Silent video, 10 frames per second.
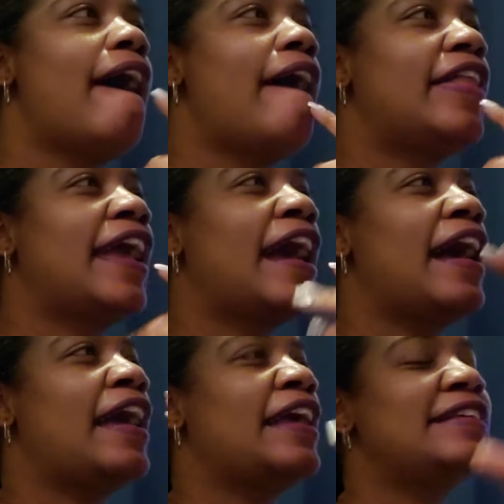they
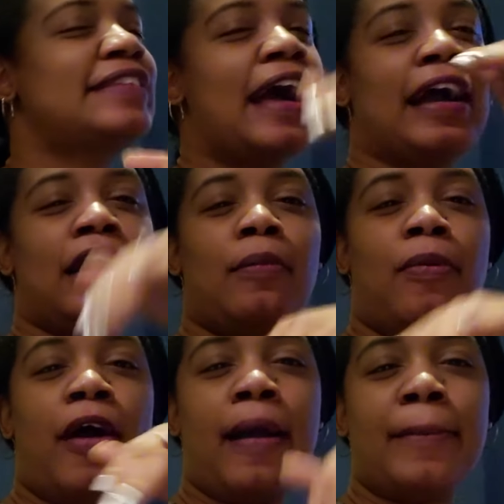got inside
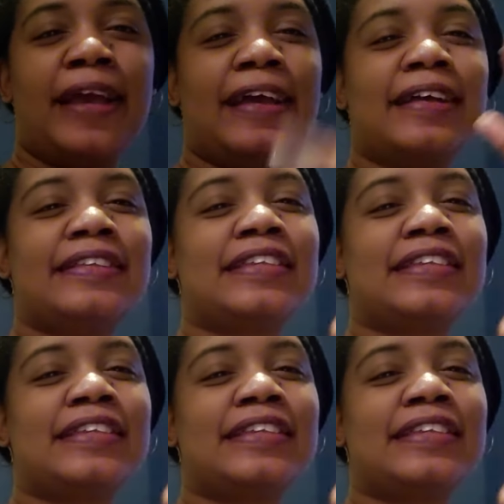compartments